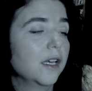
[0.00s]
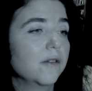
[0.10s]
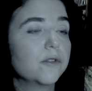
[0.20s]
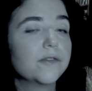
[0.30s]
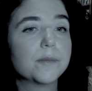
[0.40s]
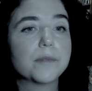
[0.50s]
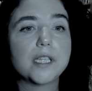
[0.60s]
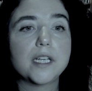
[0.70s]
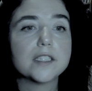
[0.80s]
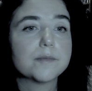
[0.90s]
woodwind
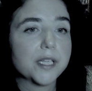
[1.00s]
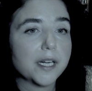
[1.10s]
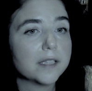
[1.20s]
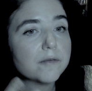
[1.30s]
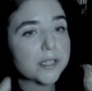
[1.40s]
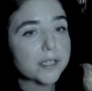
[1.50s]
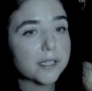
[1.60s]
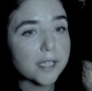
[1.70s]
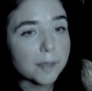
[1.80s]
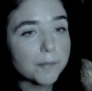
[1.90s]
players may write when they take a